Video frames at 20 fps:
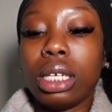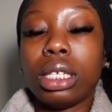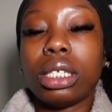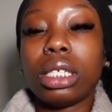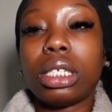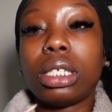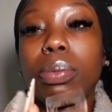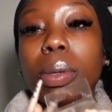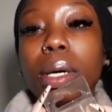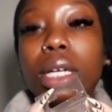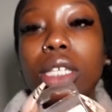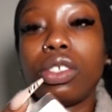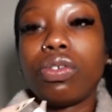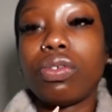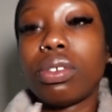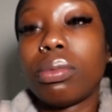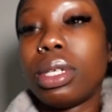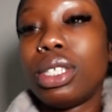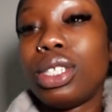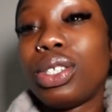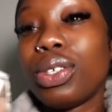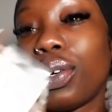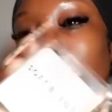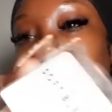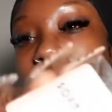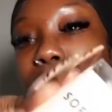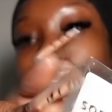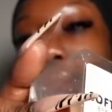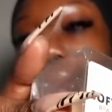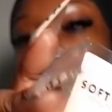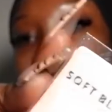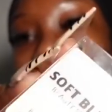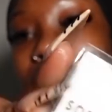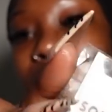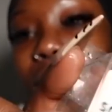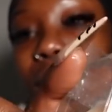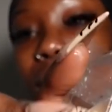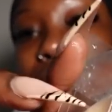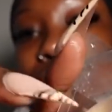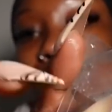sponge from Adore
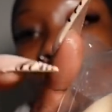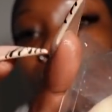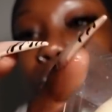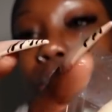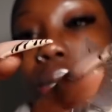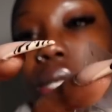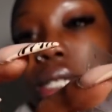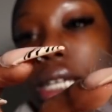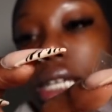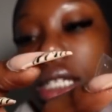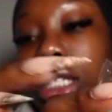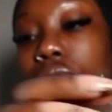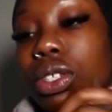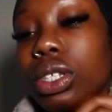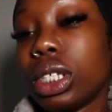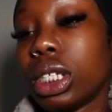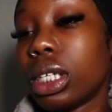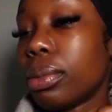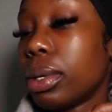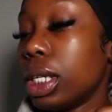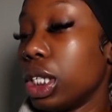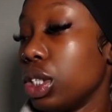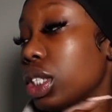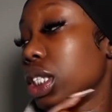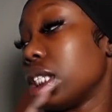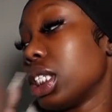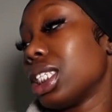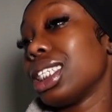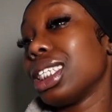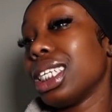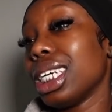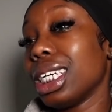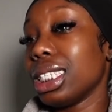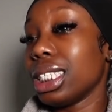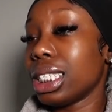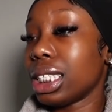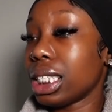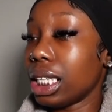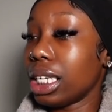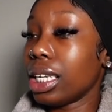Beauty. I'm super excited to use this. I'm going to use this today and
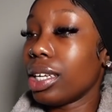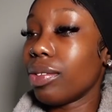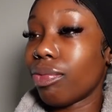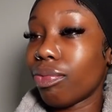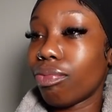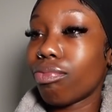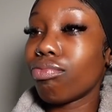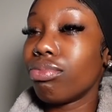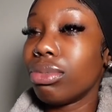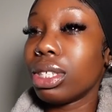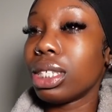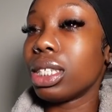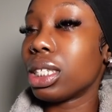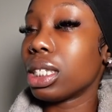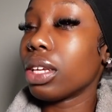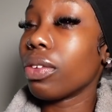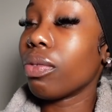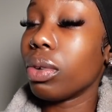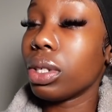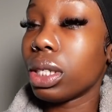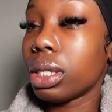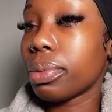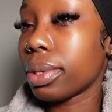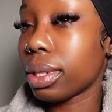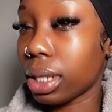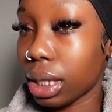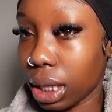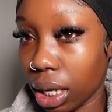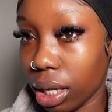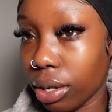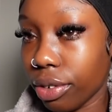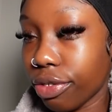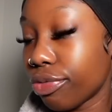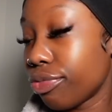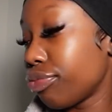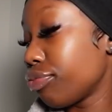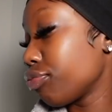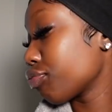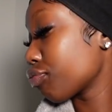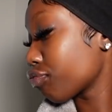see if this is giving what it's supposed to give.